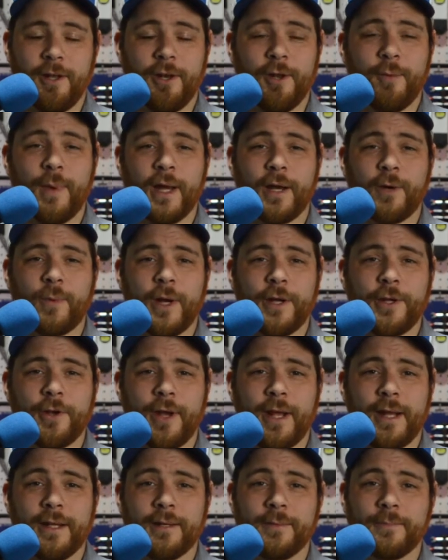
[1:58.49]
No matter where
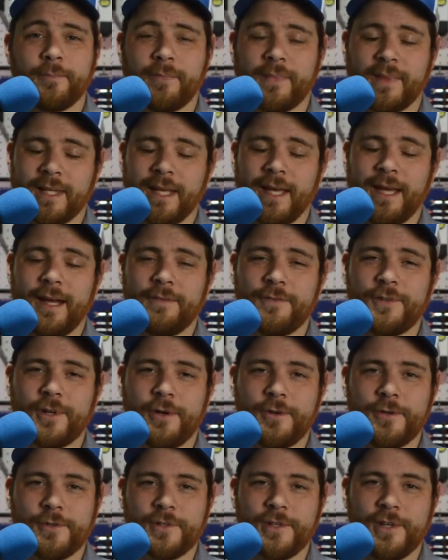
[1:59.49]
you're heading, they have
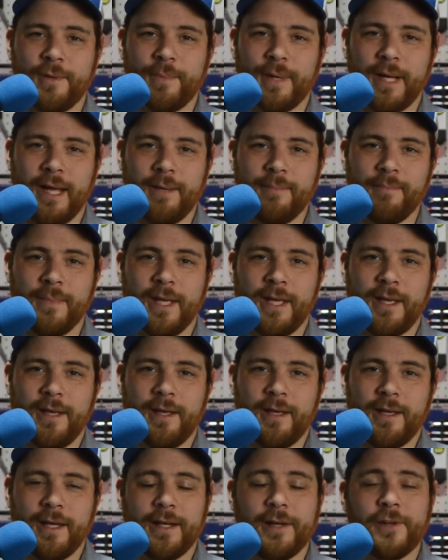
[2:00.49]
chargers nearby.
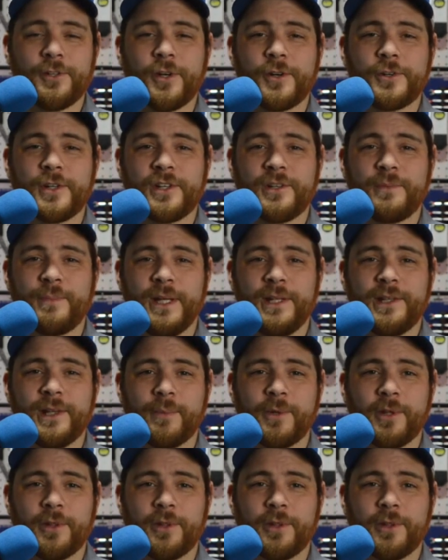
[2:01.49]
And at charging speeds up to